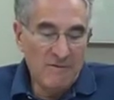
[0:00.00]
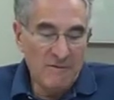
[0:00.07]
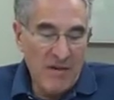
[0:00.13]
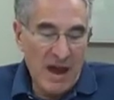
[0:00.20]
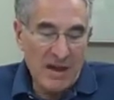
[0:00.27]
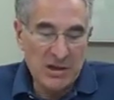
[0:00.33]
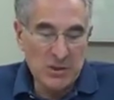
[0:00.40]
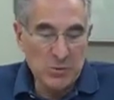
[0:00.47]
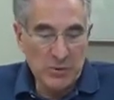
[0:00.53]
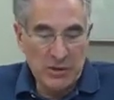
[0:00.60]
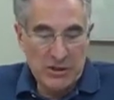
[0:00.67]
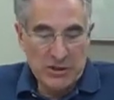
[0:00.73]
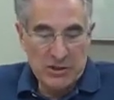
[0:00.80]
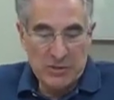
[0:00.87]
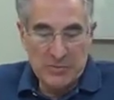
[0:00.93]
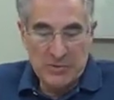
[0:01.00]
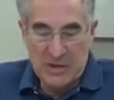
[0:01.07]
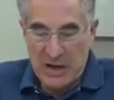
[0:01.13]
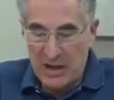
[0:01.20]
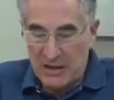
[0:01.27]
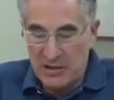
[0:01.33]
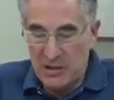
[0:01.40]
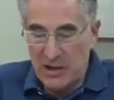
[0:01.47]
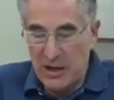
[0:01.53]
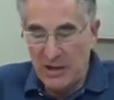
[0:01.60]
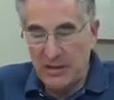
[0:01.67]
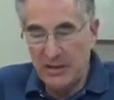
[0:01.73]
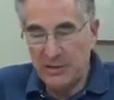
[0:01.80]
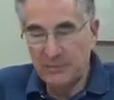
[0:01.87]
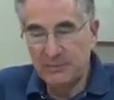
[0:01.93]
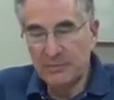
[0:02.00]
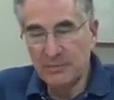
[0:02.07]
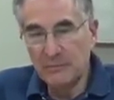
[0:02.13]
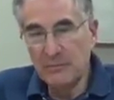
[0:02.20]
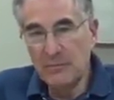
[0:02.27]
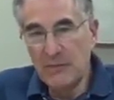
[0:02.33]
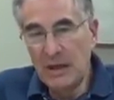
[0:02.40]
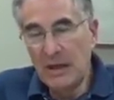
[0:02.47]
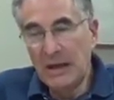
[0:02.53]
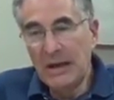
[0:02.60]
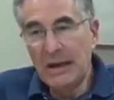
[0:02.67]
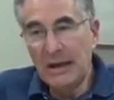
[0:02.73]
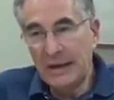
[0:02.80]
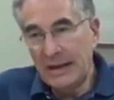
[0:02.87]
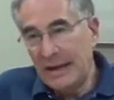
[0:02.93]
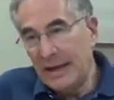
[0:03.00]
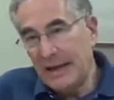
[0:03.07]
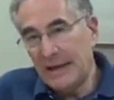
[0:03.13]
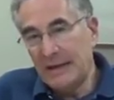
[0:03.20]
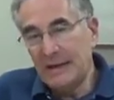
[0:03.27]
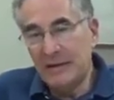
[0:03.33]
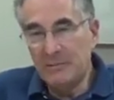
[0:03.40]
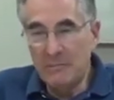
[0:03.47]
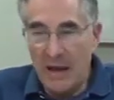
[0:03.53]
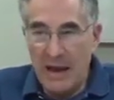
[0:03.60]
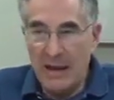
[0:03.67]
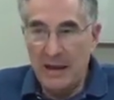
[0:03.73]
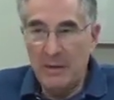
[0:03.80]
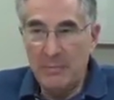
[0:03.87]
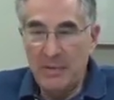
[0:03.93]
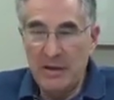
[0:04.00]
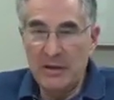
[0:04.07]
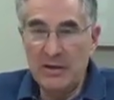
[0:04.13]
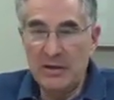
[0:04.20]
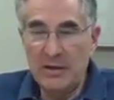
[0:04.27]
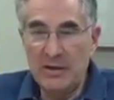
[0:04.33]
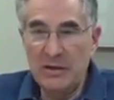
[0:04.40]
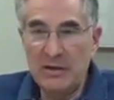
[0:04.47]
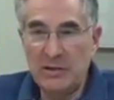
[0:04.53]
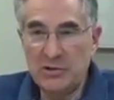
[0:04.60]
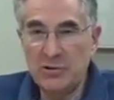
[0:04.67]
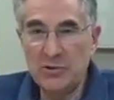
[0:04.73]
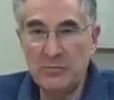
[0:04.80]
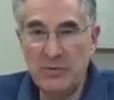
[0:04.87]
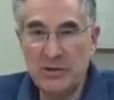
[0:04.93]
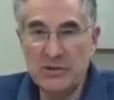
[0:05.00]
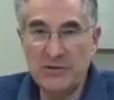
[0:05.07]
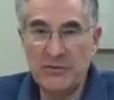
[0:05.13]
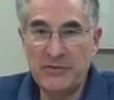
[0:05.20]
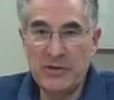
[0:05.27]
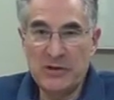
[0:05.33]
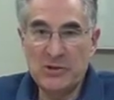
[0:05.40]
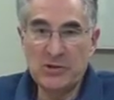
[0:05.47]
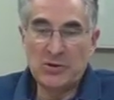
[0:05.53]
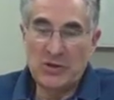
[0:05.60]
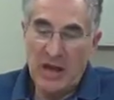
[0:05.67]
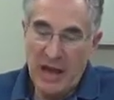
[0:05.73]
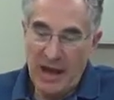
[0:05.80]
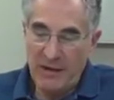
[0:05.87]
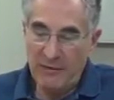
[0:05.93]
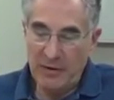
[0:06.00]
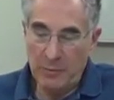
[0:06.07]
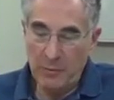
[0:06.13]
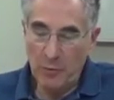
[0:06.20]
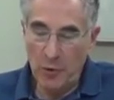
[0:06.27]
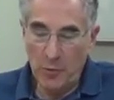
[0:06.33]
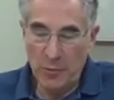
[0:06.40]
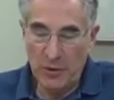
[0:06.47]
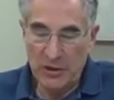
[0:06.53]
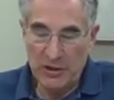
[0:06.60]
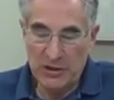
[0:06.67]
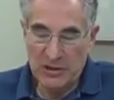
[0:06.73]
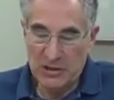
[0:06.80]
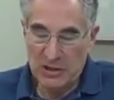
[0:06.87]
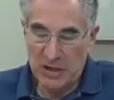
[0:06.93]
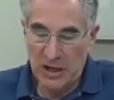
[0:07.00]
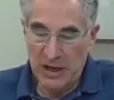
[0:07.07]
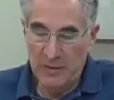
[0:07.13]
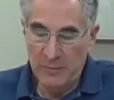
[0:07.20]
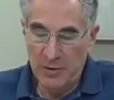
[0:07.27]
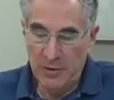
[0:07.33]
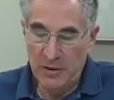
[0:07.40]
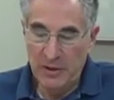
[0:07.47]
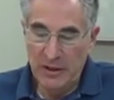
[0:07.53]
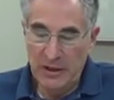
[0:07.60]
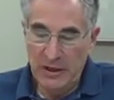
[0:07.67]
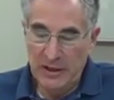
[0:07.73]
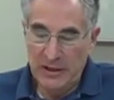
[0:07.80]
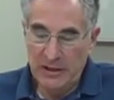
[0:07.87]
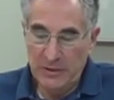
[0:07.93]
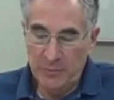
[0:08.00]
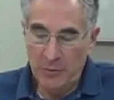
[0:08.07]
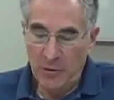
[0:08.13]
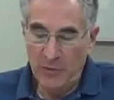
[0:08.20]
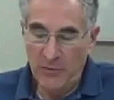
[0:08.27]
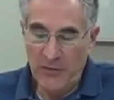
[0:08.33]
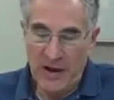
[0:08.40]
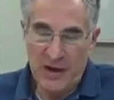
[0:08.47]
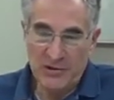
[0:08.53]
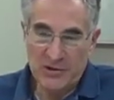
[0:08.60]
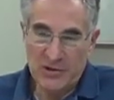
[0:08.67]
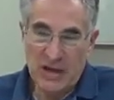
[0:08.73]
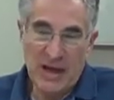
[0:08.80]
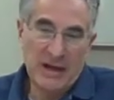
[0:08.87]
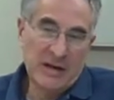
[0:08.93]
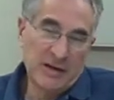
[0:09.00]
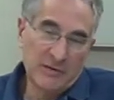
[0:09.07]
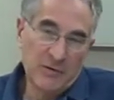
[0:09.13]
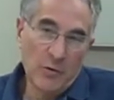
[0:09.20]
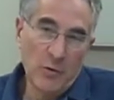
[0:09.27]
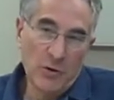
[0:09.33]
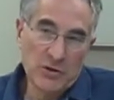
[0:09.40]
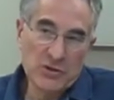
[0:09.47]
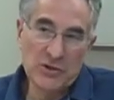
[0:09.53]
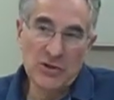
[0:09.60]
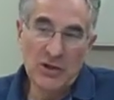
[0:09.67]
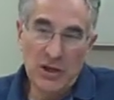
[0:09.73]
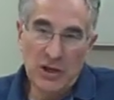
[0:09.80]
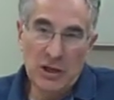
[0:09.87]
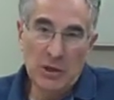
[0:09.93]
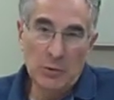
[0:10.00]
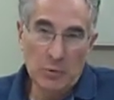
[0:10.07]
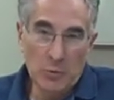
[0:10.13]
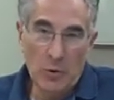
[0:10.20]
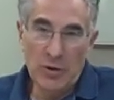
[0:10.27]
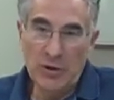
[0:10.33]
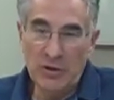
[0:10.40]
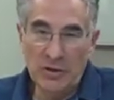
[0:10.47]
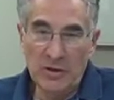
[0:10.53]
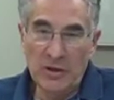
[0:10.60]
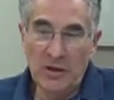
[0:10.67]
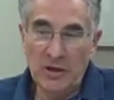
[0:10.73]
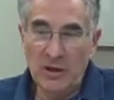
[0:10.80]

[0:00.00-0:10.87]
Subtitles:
factually substantiated. Again, in my opinion, it should be sufficient to have an appropriate disclaimer in the profile site. And of course, you would want to